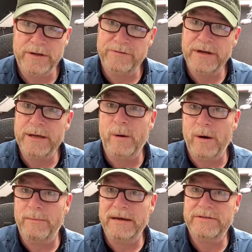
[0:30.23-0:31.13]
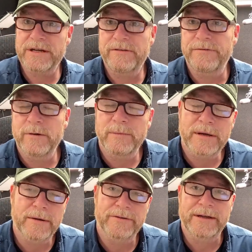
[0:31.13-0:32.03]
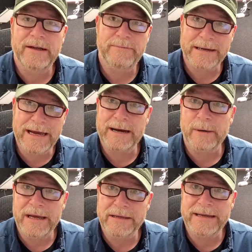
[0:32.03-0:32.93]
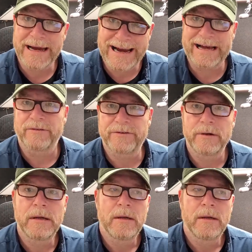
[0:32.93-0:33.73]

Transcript: this video on my cell phone because I left my camera at the house.